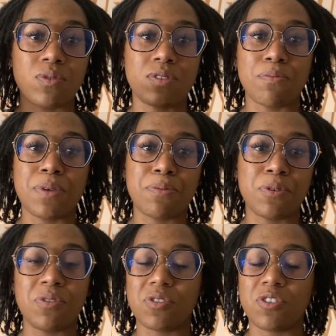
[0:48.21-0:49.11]
Some people
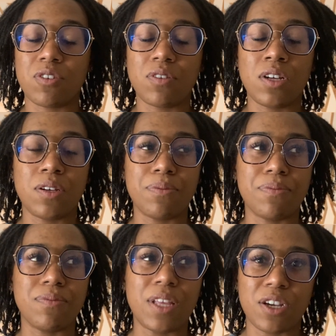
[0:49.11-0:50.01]
use
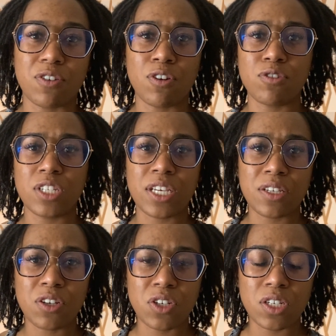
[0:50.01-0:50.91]
like a crochet
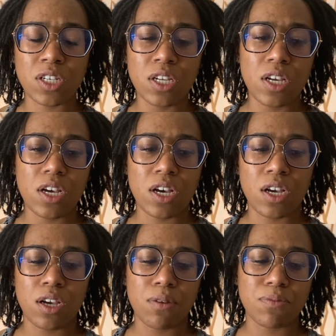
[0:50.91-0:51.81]
hook.
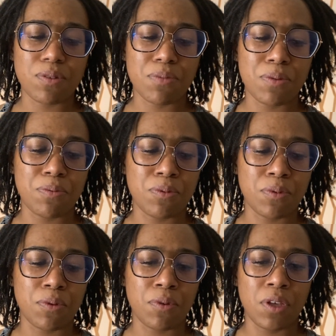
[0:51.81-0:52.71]
Some
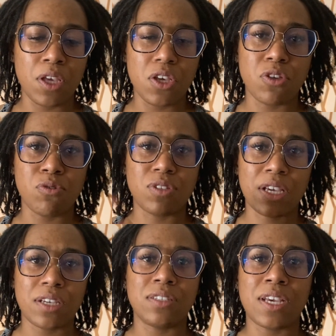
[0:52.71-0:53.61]
people use
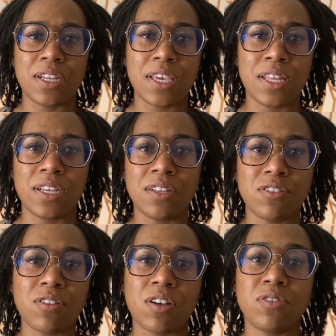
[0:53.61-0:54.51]
like a dedicated
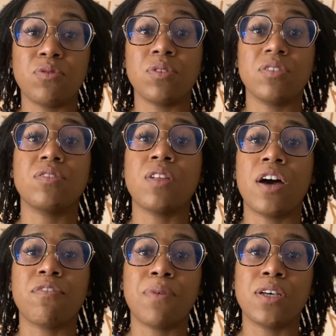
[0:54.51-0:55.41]
interlocking tool. There's a lot
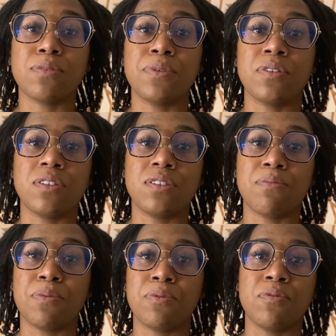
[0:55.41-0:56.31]
of possibilities. Some
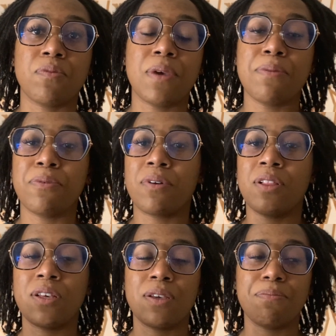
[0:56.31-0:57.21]
people use a paper
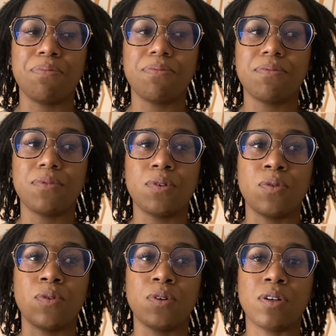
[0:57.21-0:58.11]
clip
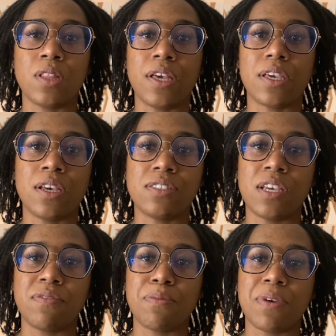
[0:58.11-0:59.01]
or like a
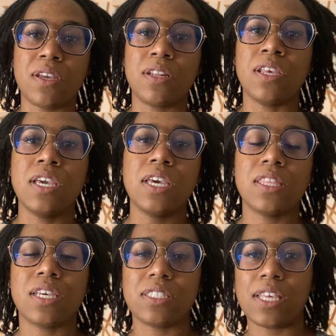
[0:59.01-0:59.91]
safety pin,
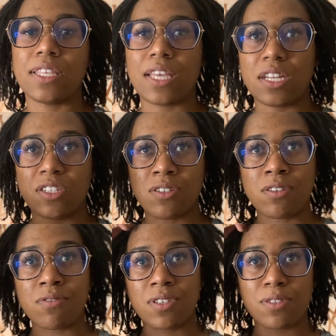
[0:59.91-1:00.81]
things like that to do this.